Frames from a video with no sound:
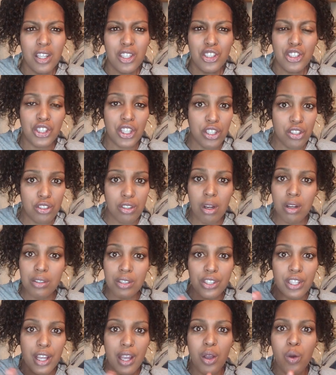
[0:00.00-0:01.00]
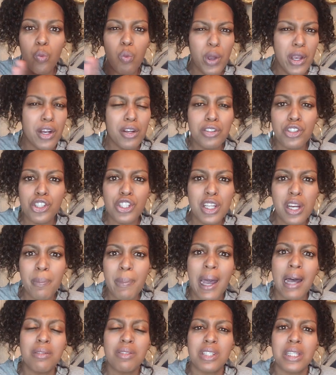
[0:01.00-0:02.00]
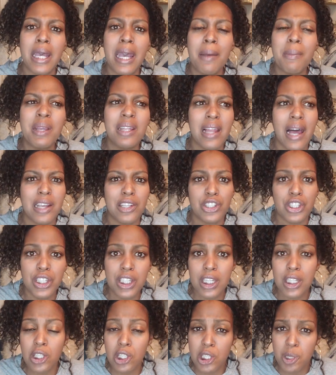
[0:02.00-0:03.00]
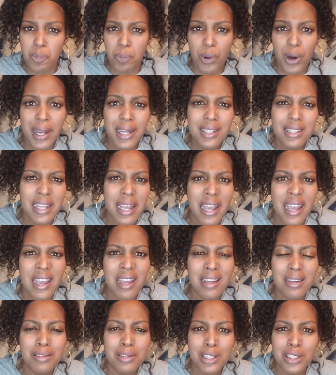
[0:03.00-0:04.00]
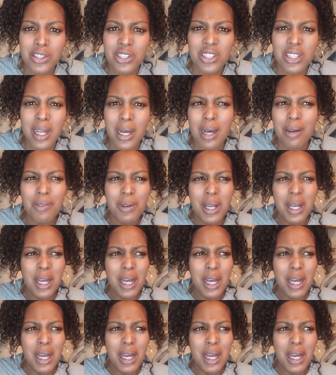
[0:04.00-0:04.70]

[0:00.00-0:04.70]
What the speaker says: she starts saying weird shit about Tammy, like she gets spray tanned and stuff.